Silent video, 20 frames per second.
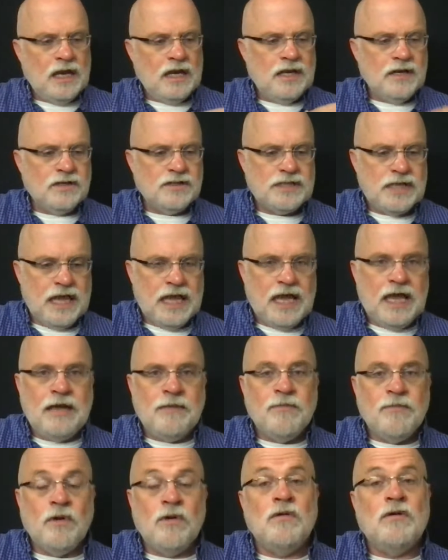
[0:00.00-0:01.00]
And here's
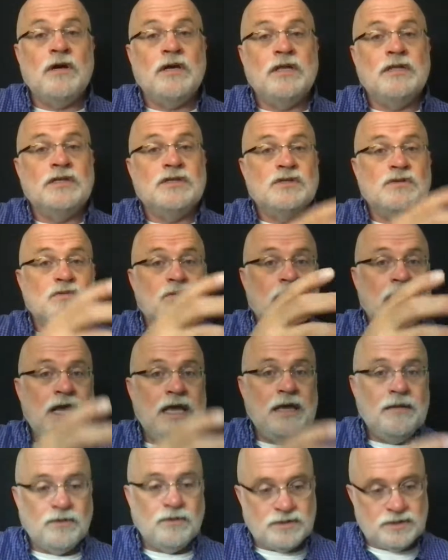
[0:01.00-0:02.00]
Abel, and this is
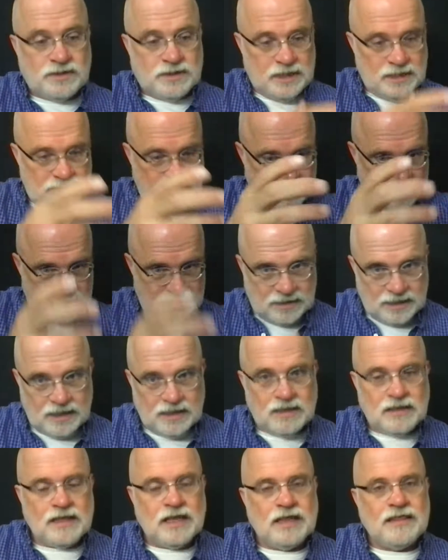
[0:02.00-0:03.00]
what Abel says
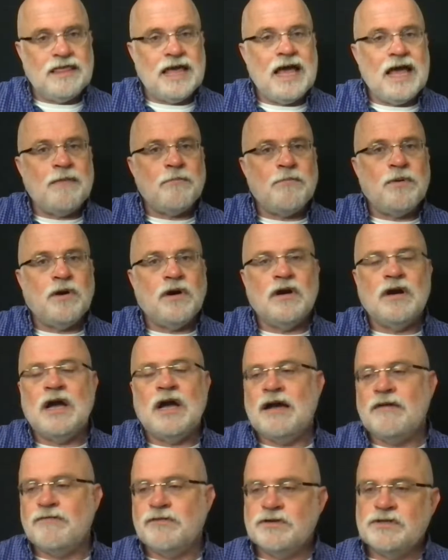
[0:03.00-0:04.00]
that part
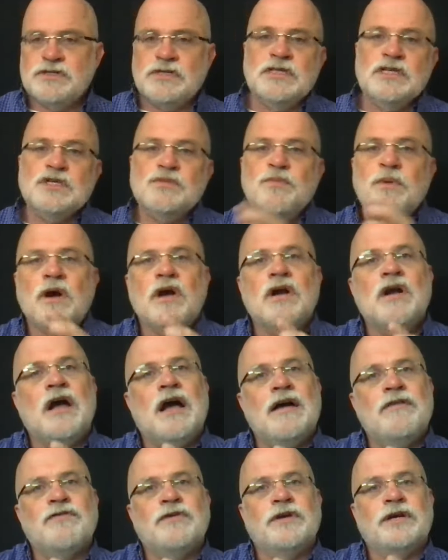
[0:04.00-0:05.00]
offers, and this part
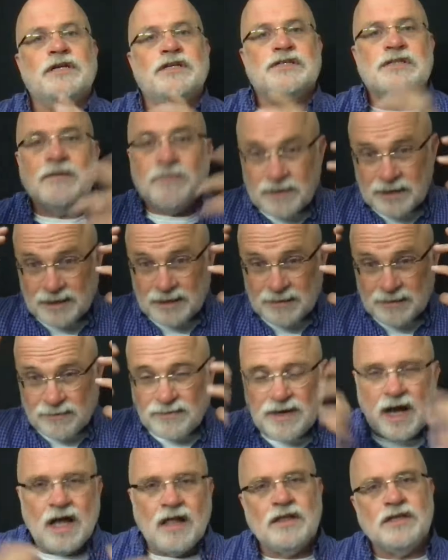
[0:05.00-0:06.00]
offering something
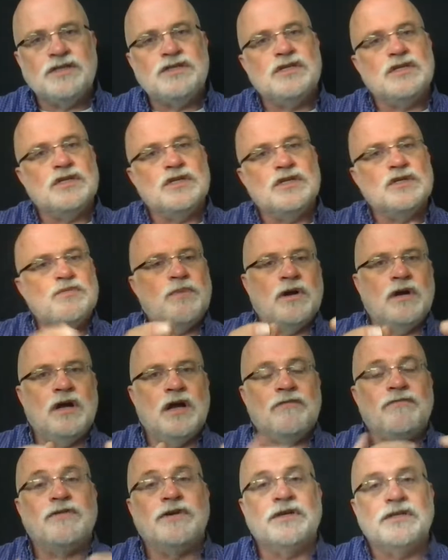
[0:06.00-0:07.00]
of knowledge, this part
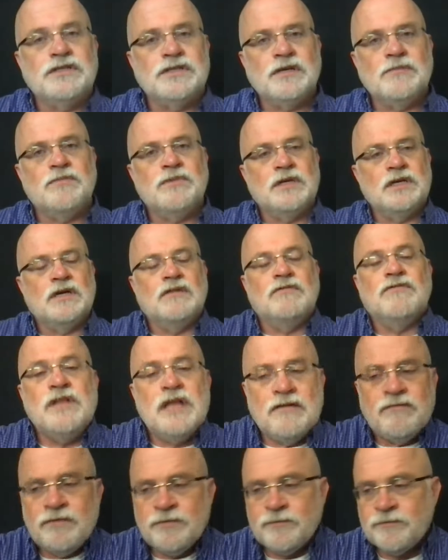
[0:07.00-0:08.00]
offering something of
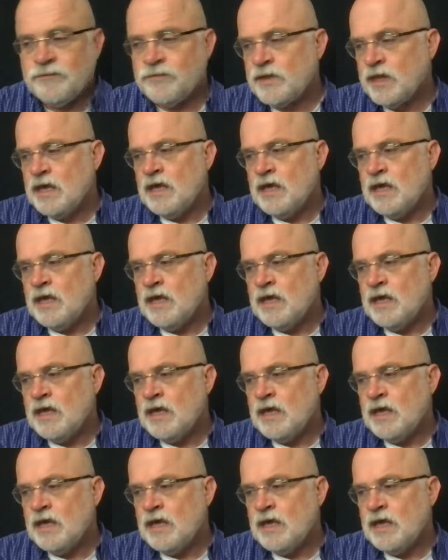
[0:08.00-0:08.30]
love.